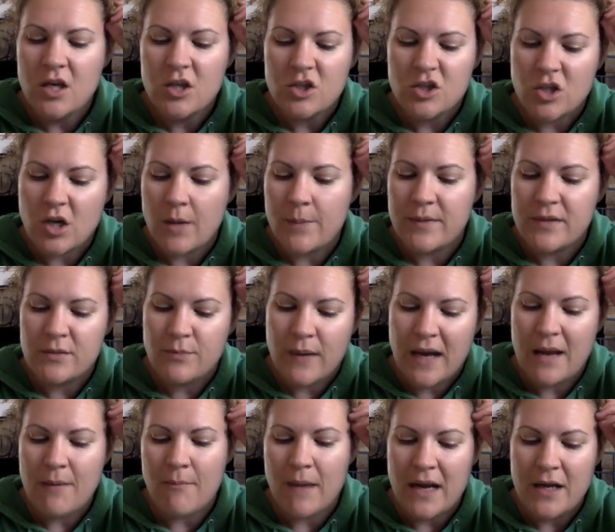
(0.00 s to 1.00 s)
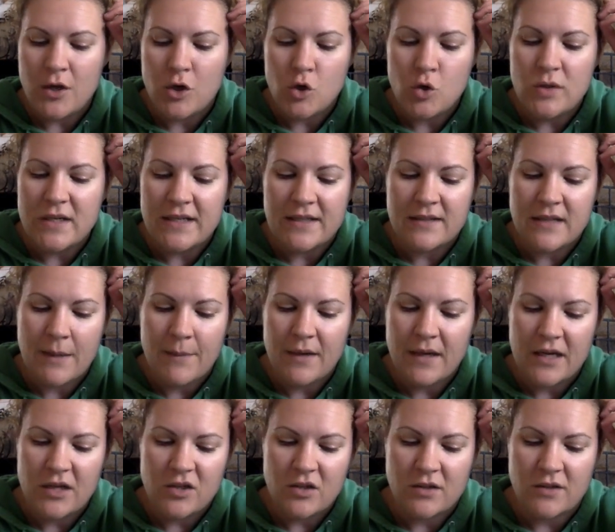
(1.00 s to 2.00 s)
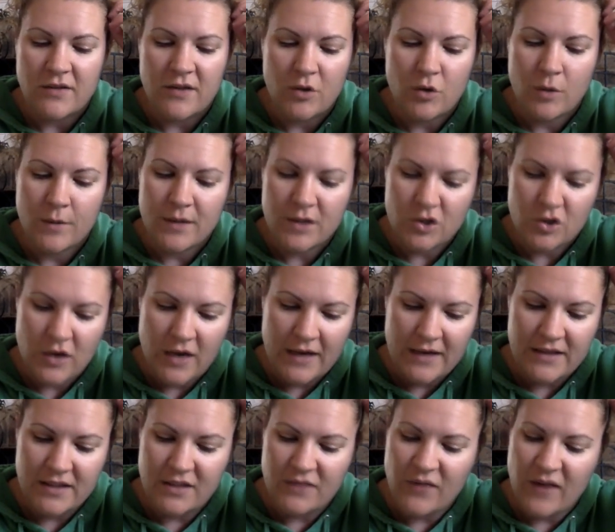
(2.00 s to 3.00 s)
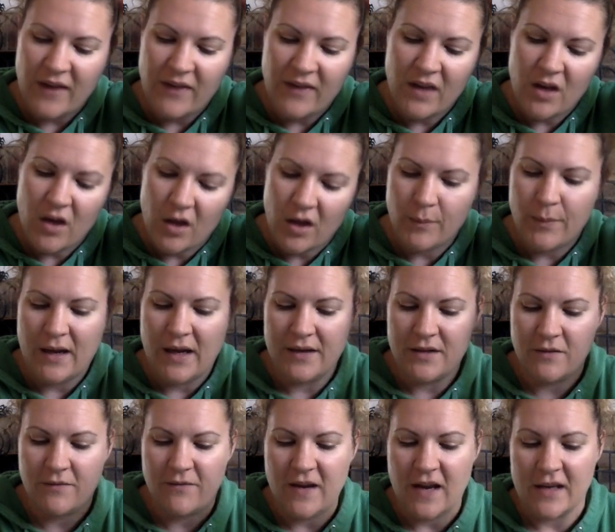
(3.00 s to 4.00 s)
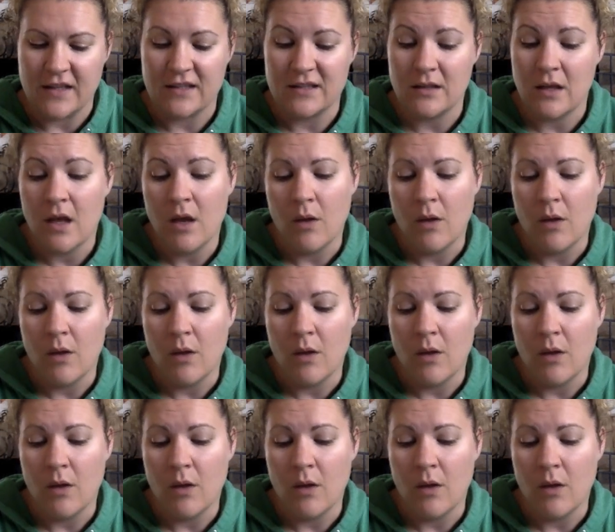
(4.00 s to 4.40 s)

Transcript: sharpened by minute examinations of enormous tracts, is finally called upon to face